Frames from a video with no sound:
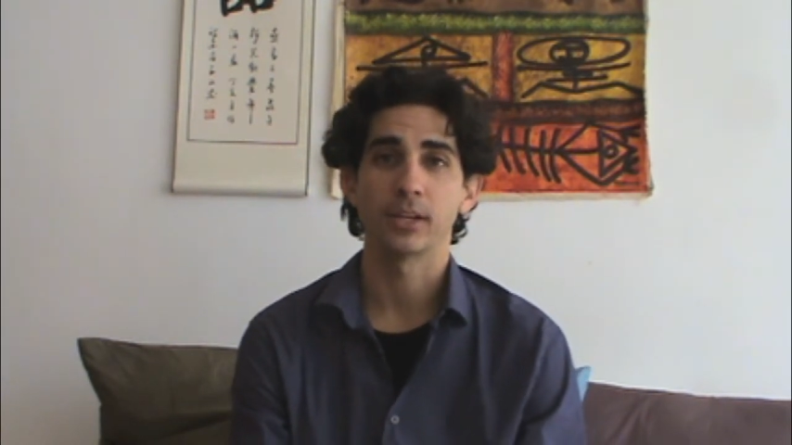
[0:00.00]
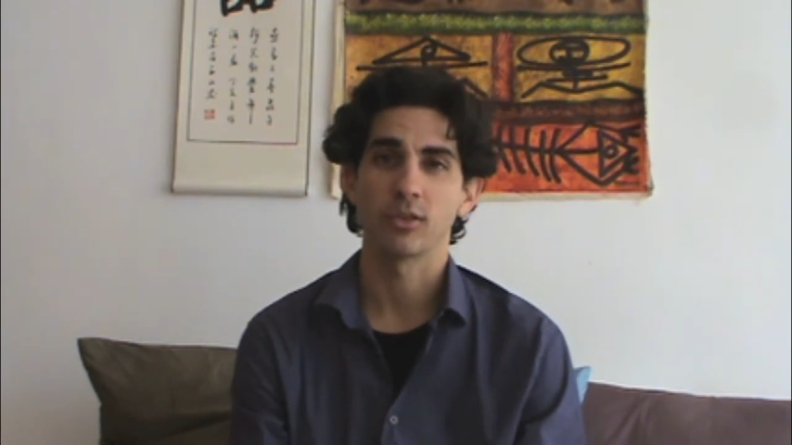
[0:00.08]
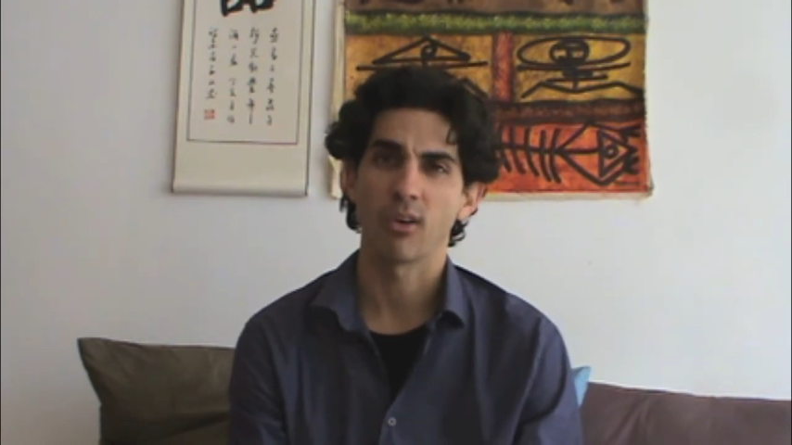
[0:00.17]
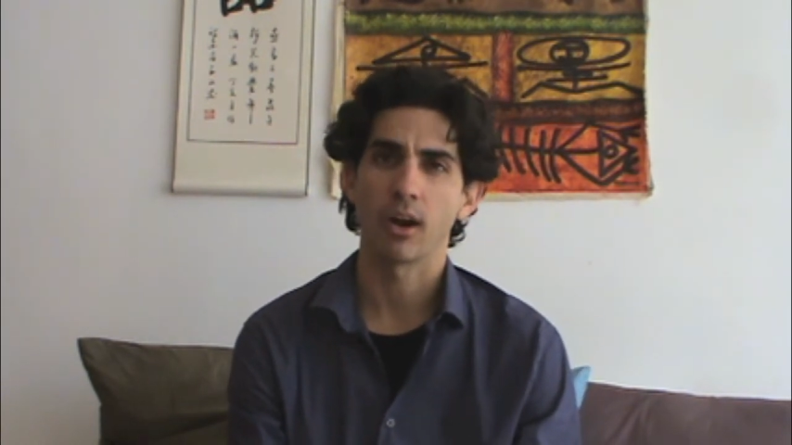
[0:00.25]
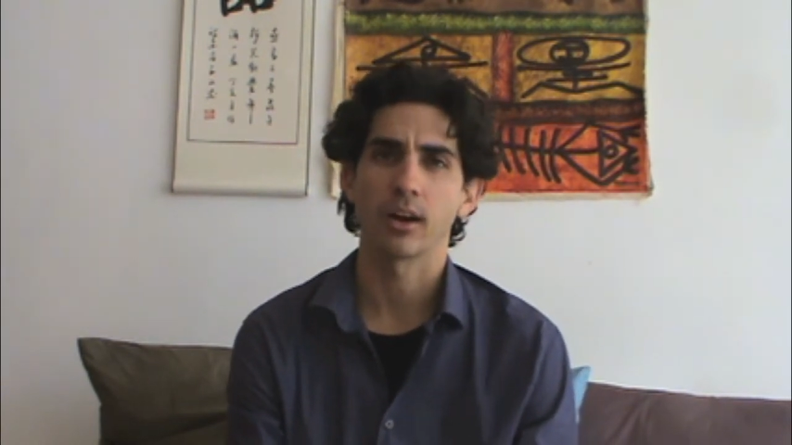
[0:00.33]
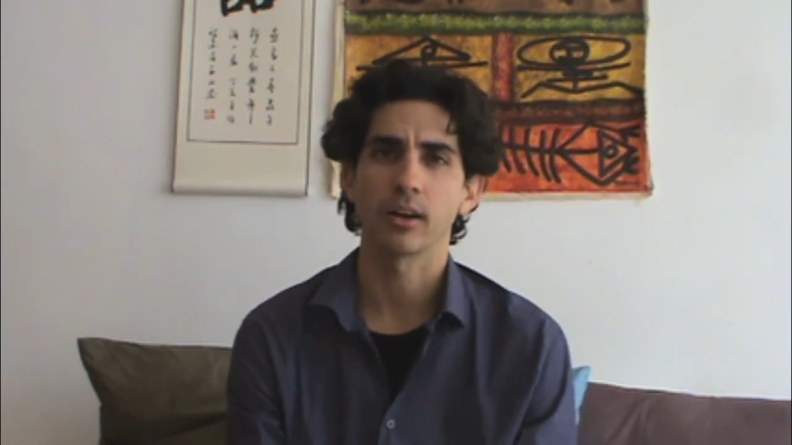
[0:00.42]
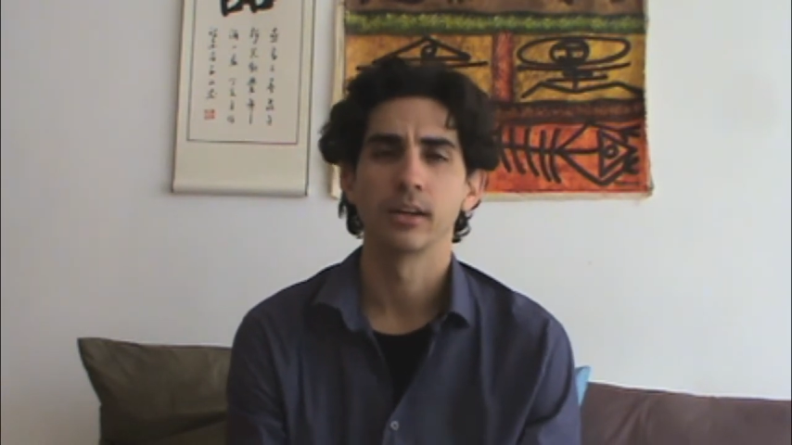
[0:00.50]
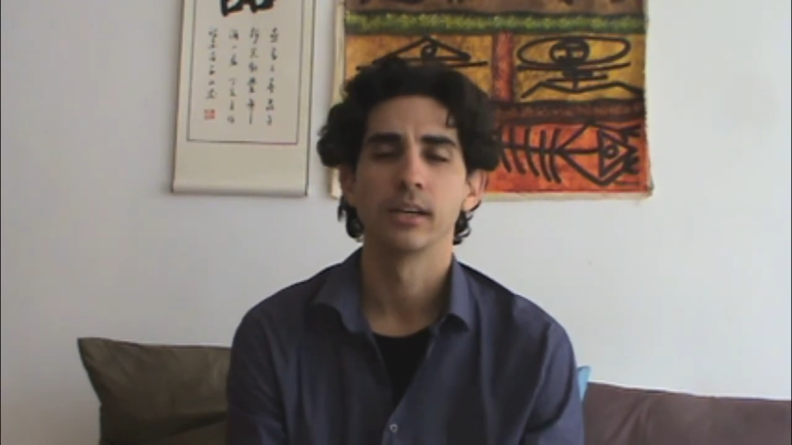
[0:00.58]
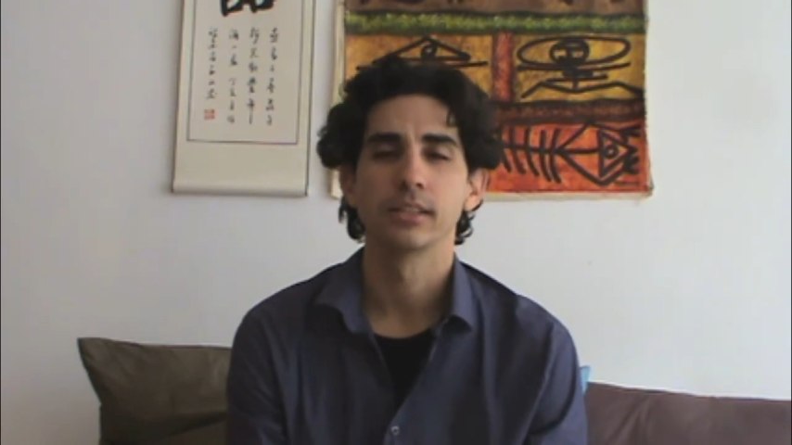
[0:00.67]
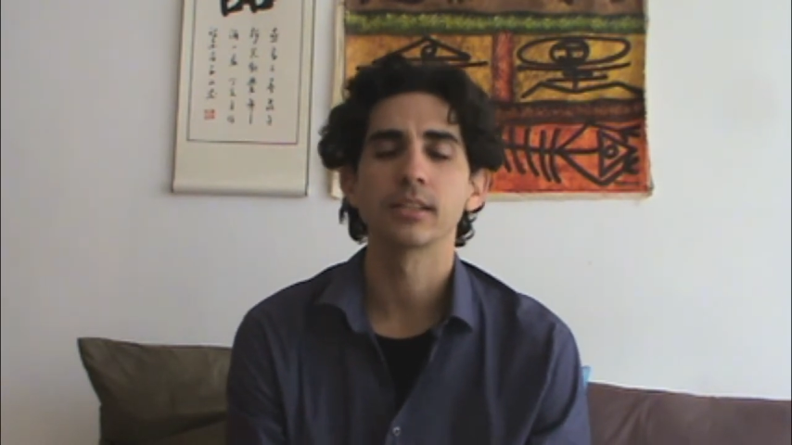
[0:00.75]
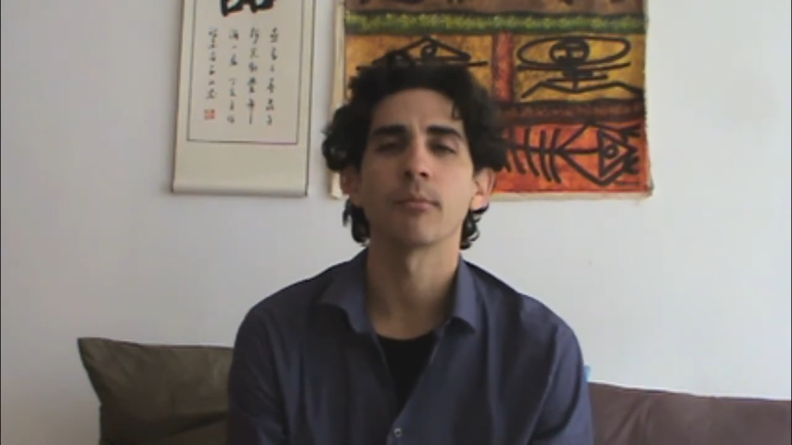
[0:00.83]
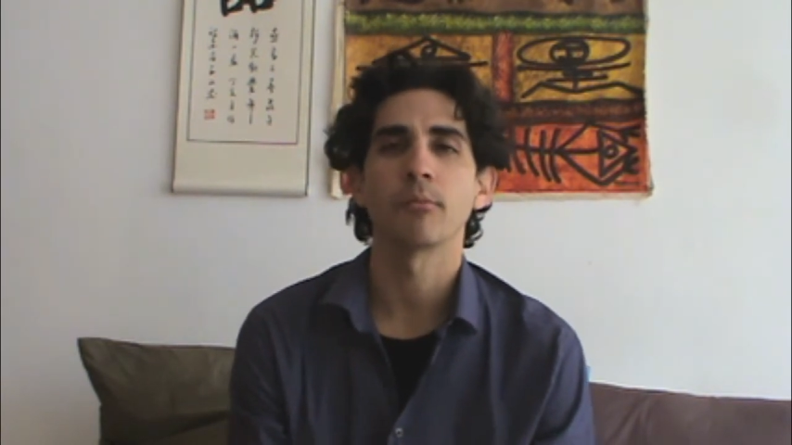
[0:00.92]
But you
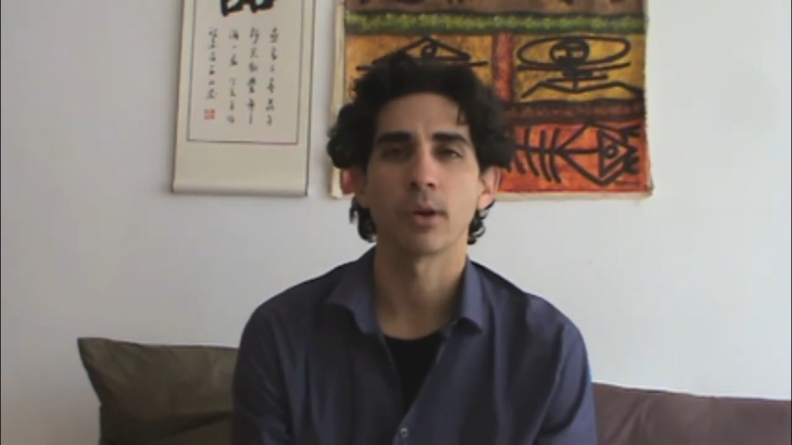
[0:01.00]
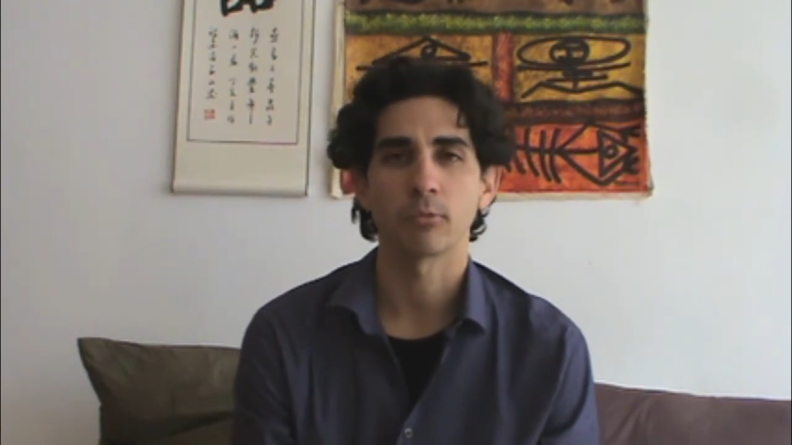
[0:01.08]
are